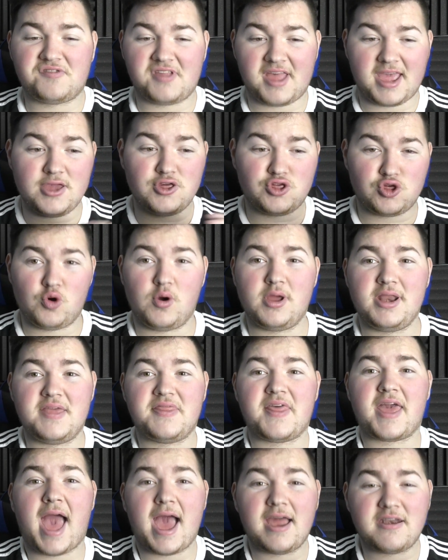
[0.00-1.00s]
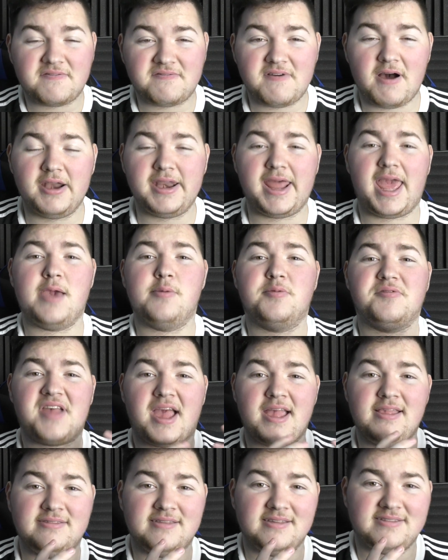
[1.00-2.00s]
they enjoyed it, they had fun, it was
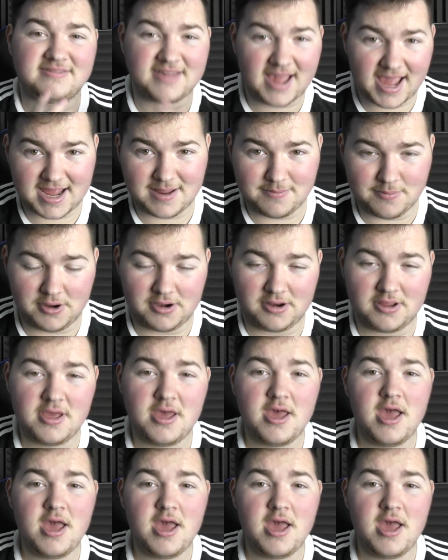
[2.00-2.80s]
entertainment.